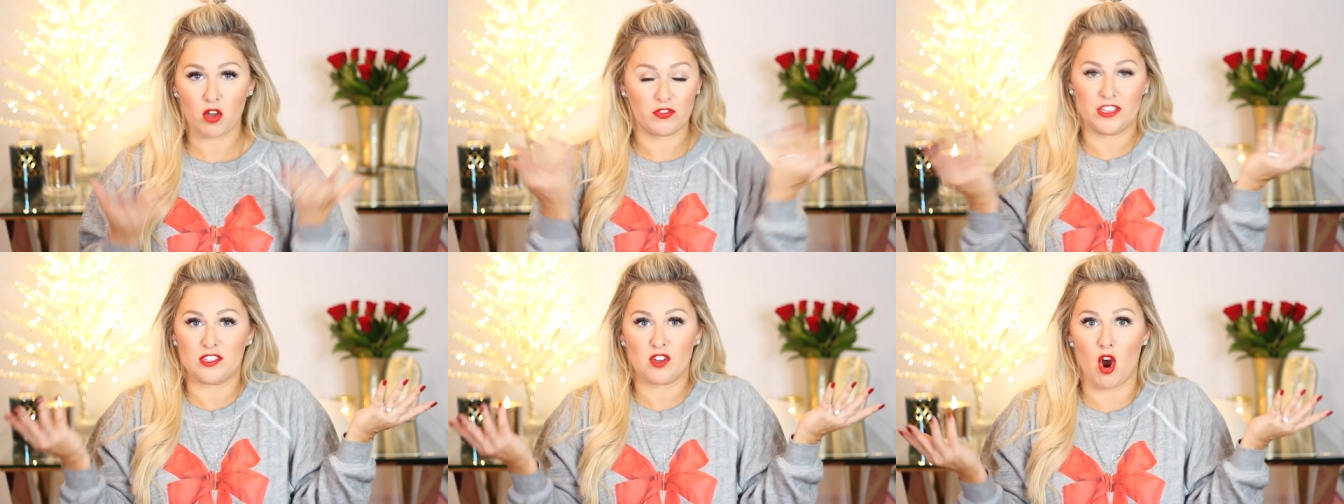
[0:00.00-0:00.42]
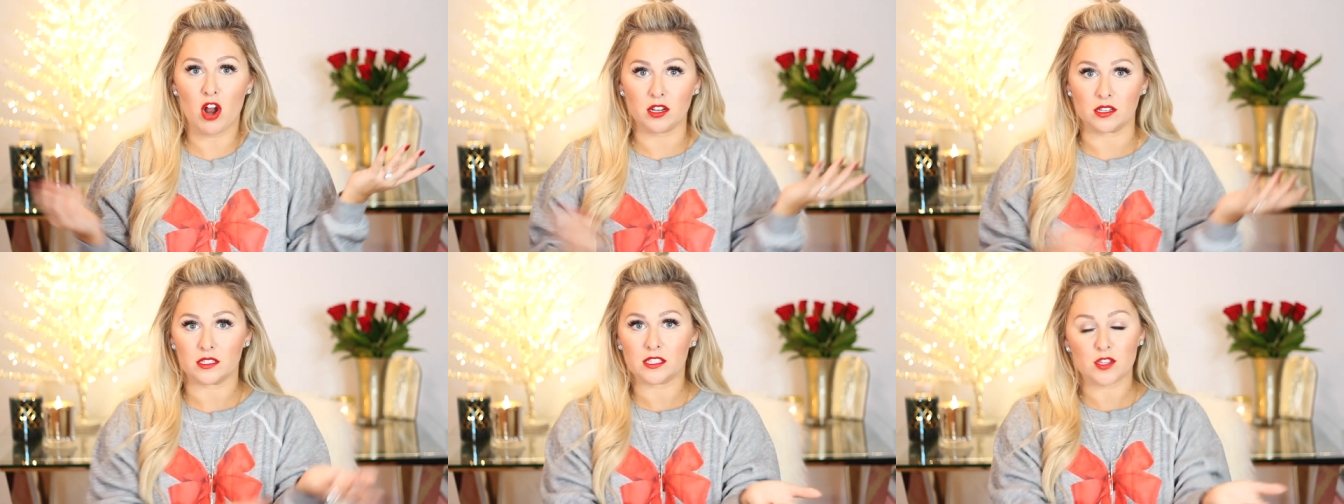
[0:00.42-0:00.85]
these
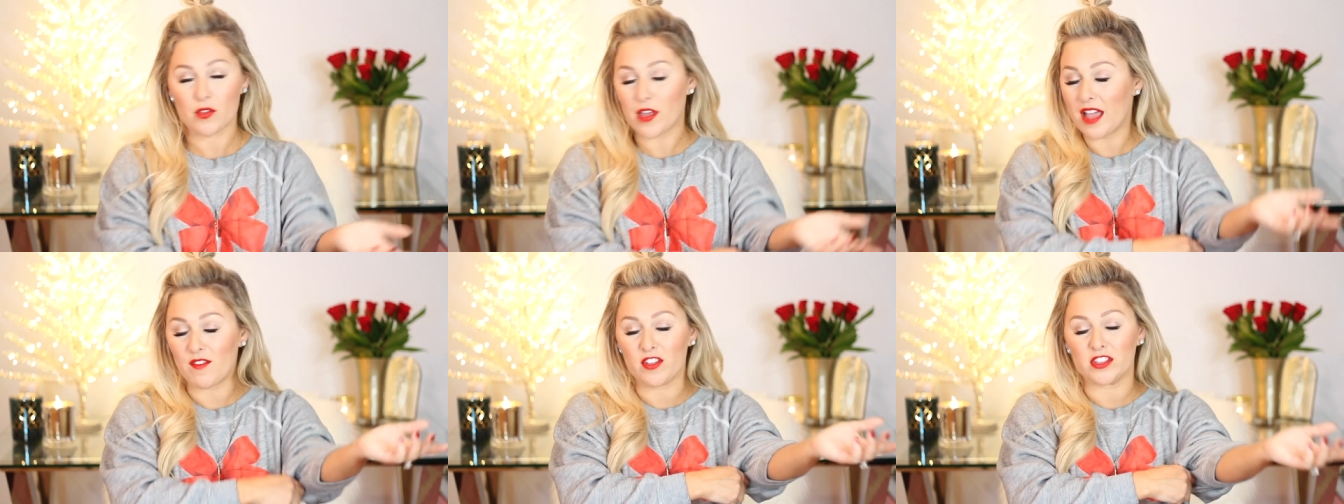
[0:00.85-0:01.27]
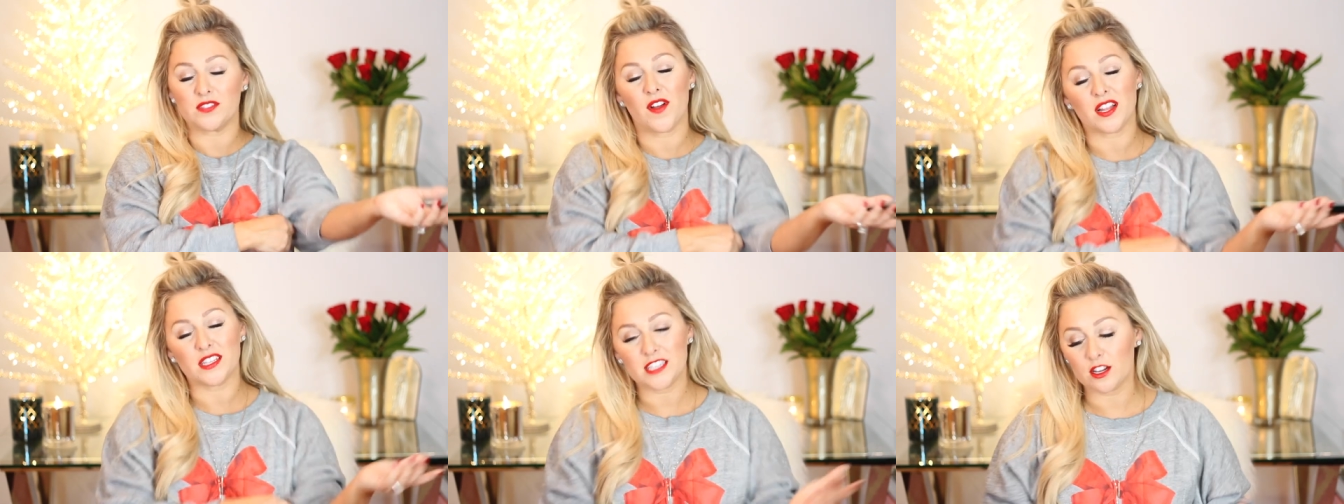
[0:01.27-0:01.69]
gardens. So they have all these
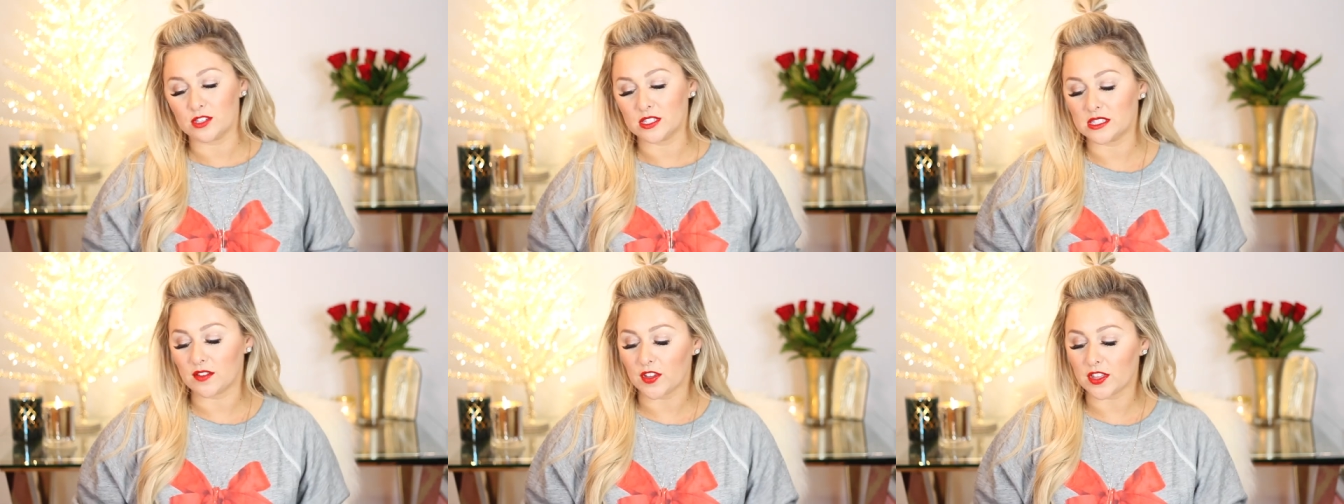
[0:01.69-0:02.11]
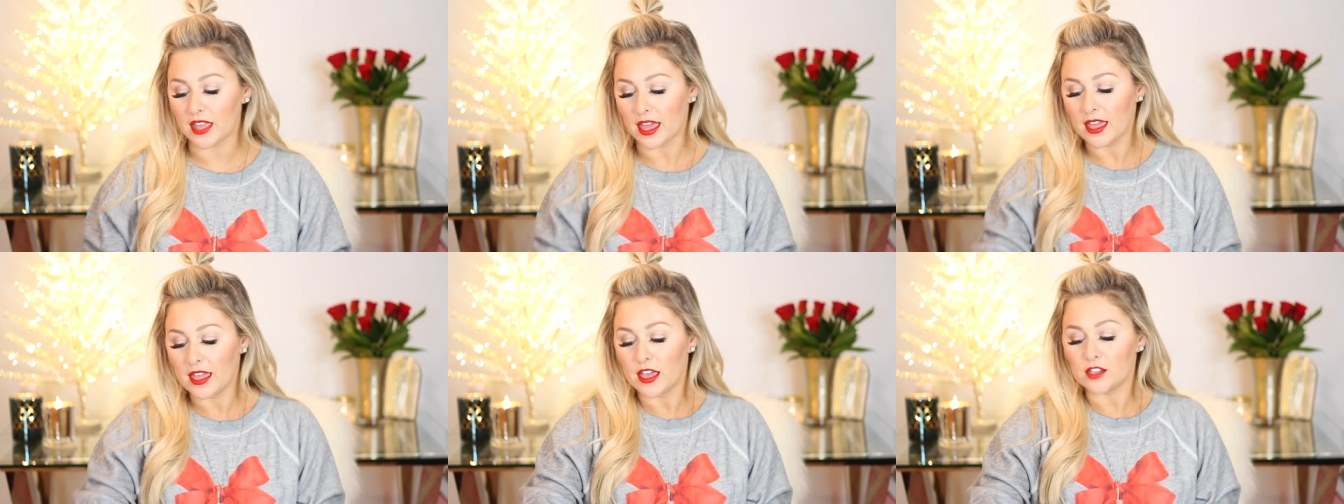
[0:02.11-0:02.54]
volunteers and stuff like that.